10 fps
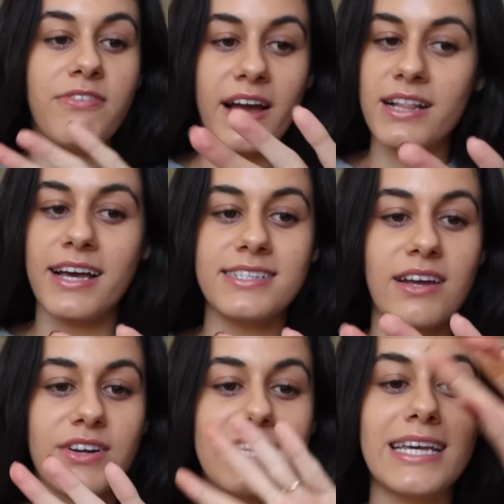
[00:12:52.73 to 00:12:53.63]
finalize
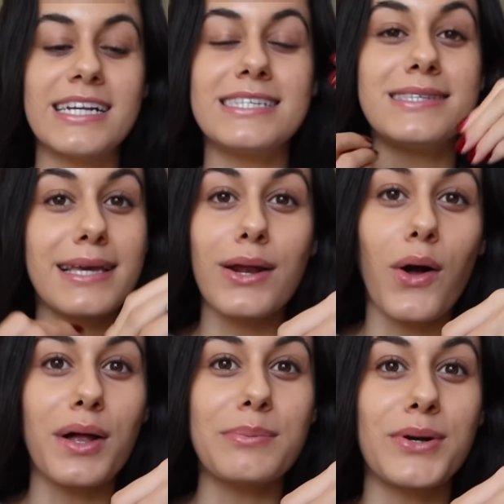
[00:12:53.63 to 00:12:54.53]
everything, see it
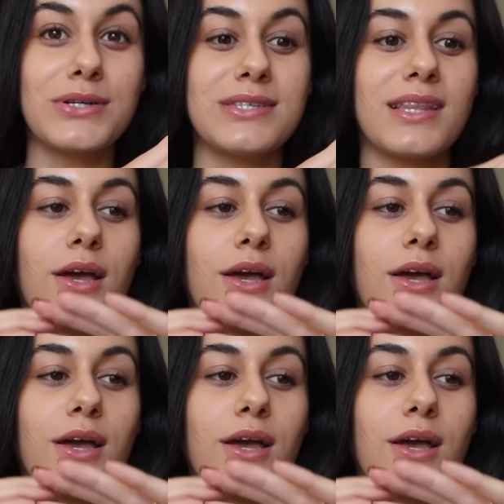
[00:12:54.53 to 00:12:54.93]
all in person,